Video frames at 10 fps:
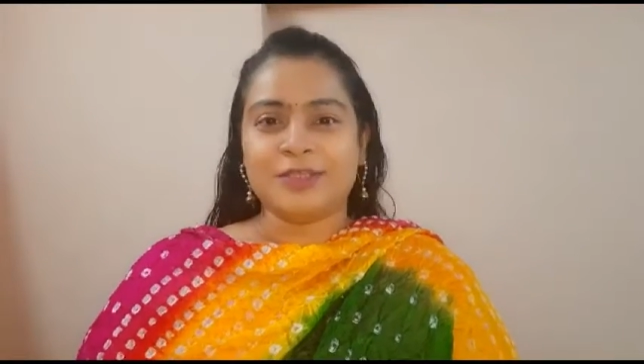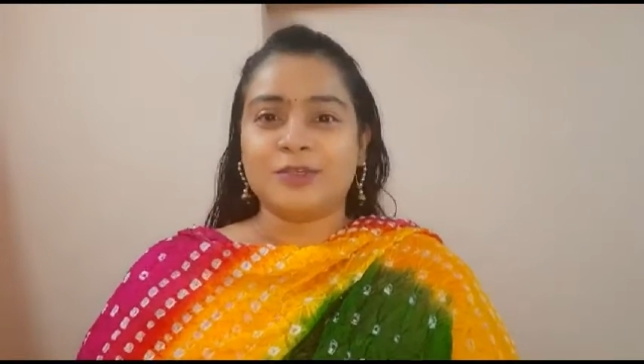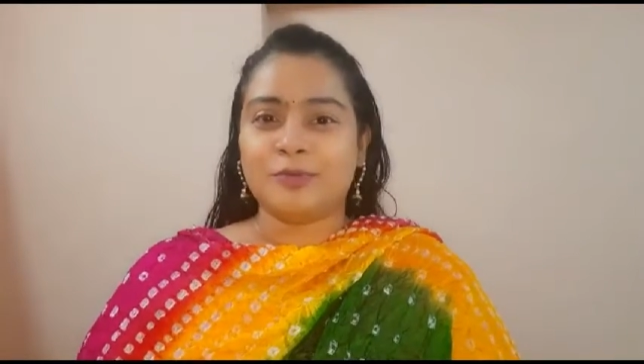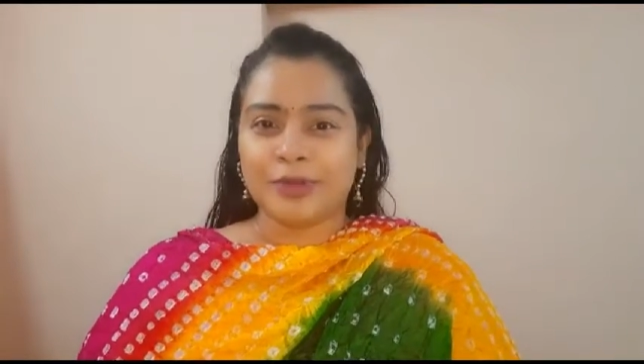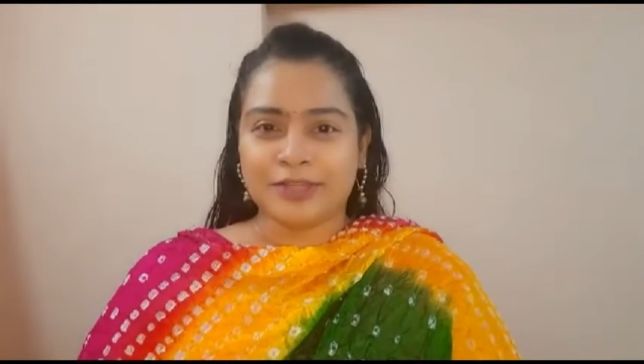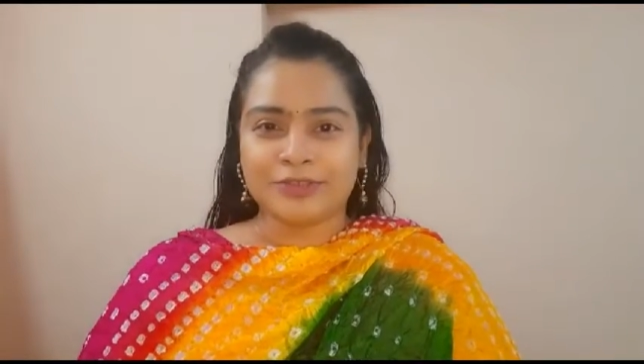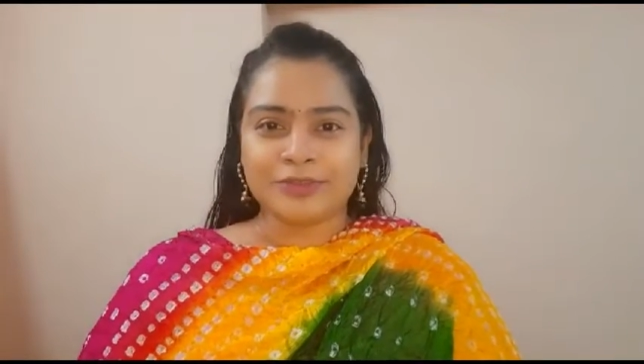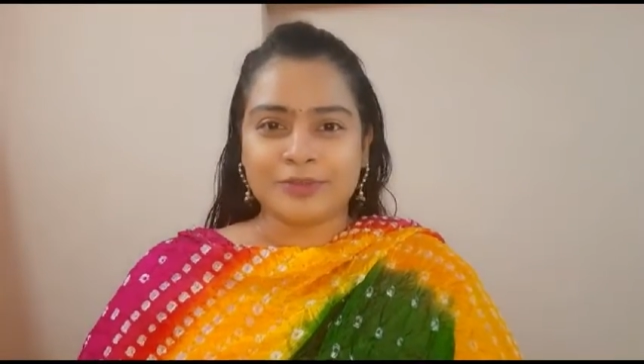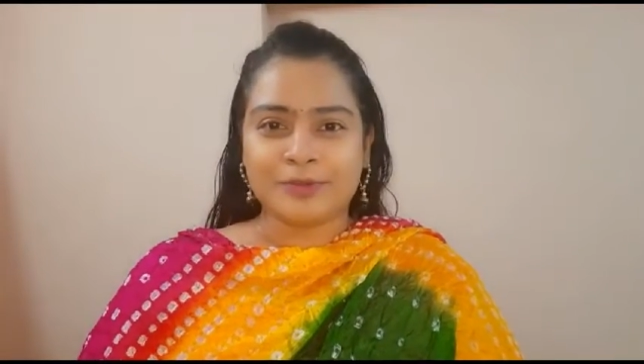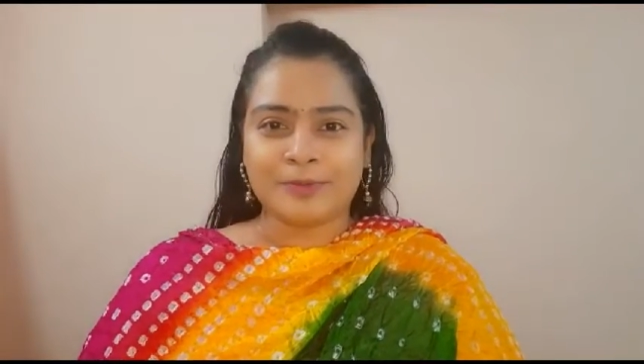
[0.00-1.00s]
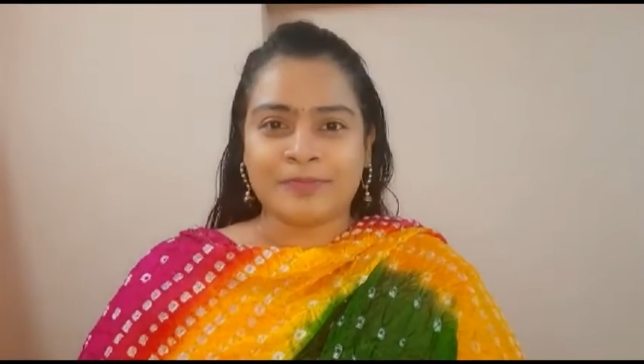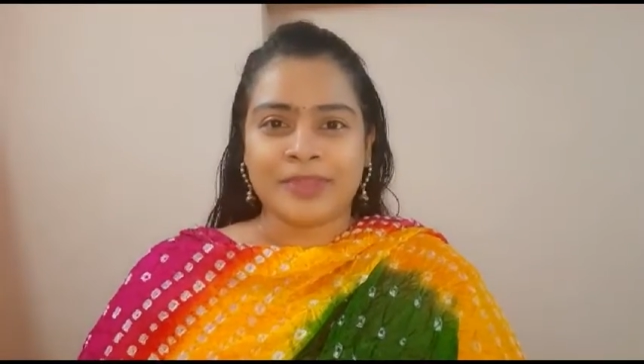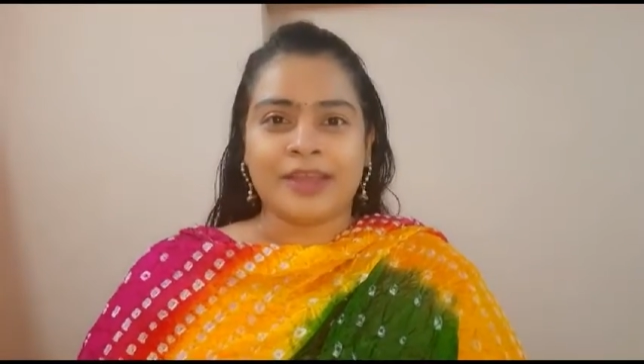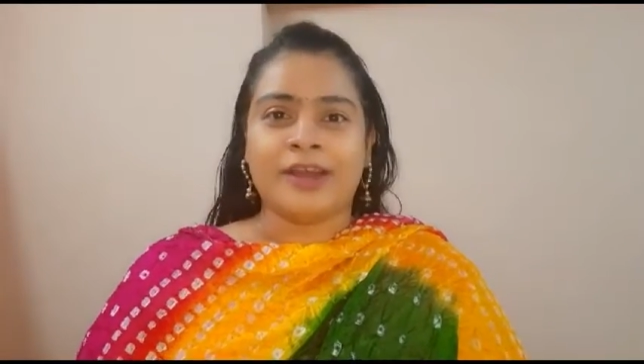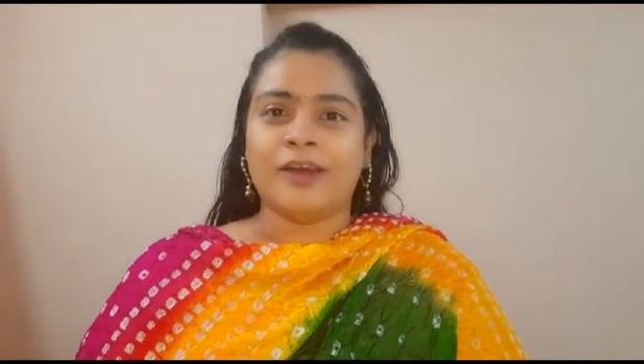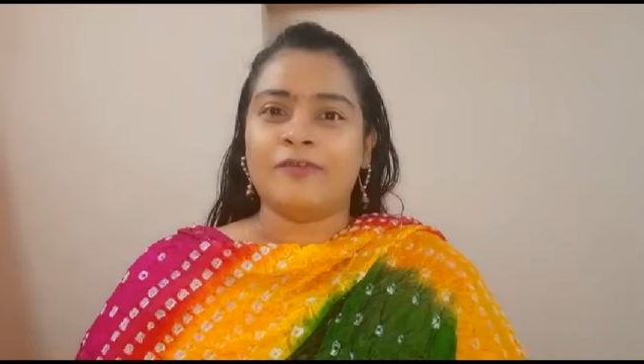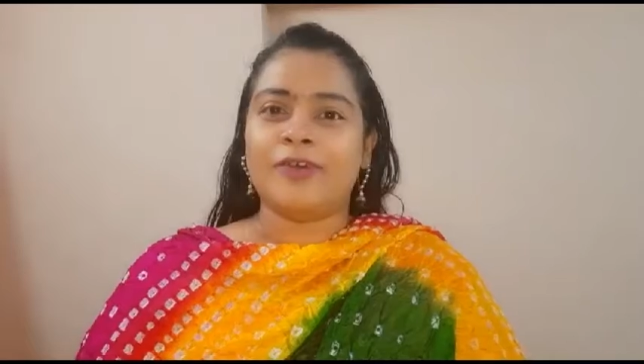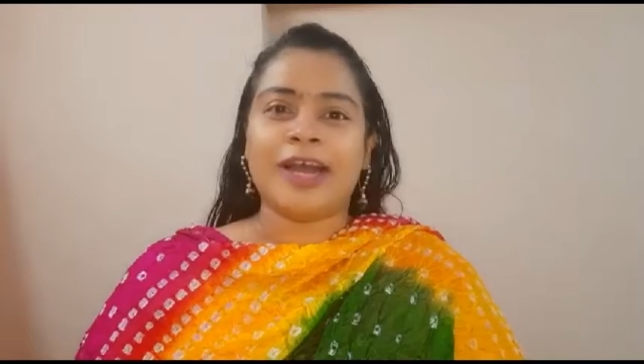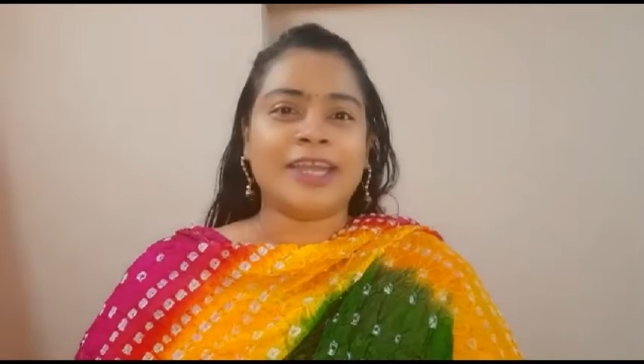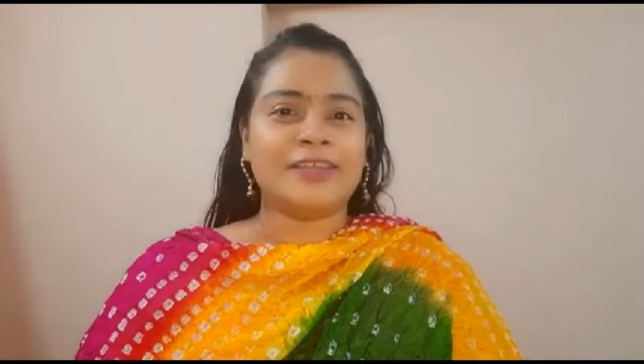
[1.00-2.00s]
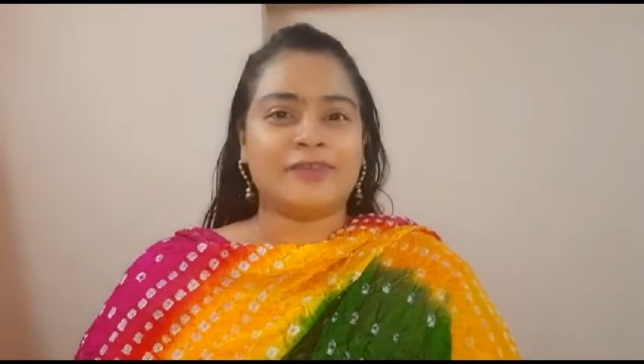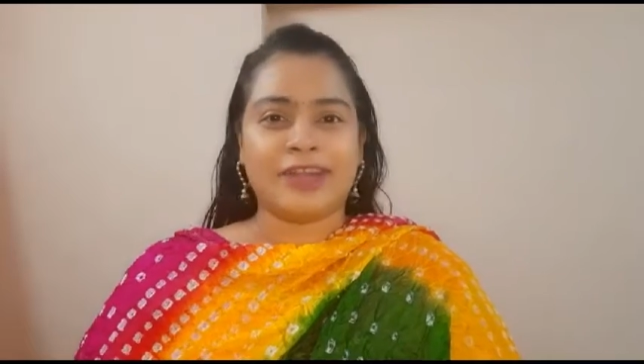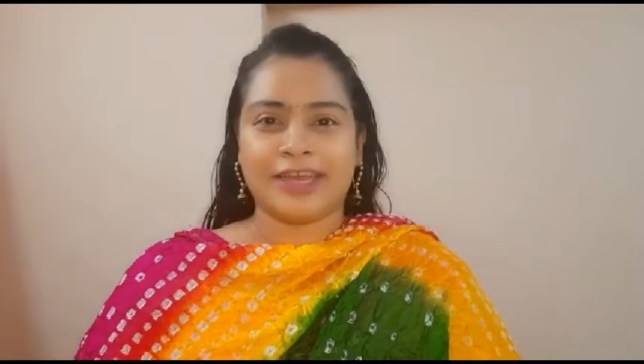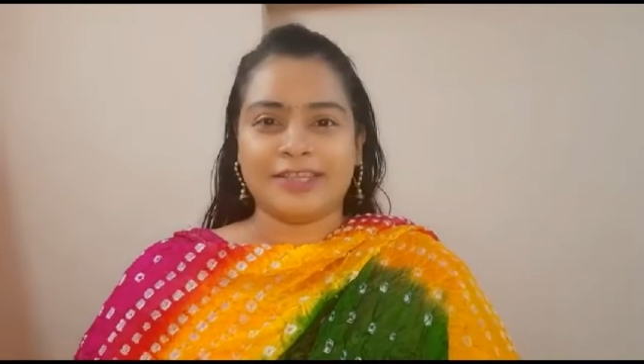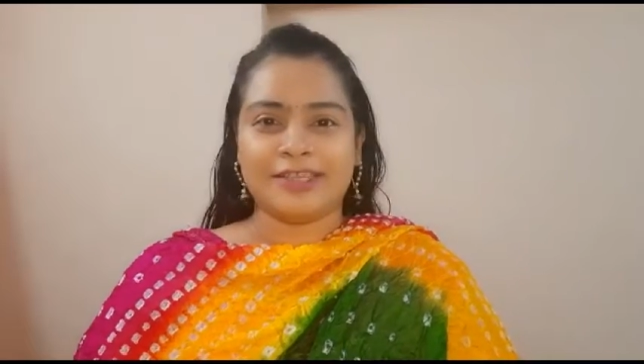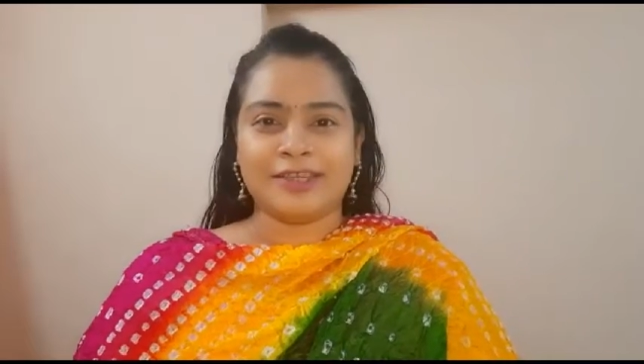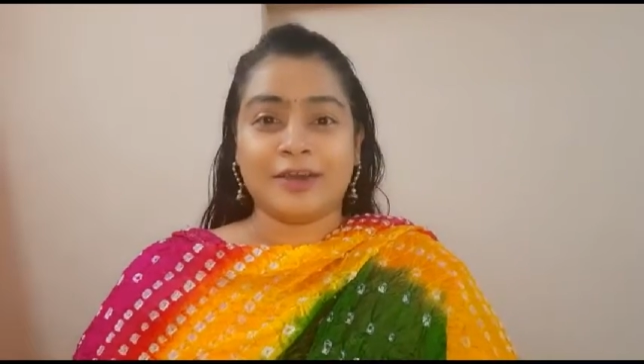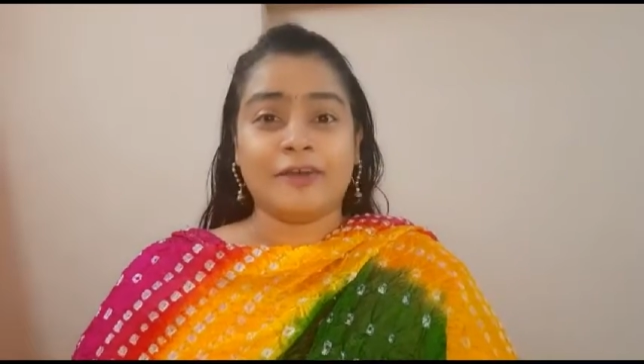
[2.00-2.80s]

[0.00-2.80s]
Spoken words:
to bring to you a wide variety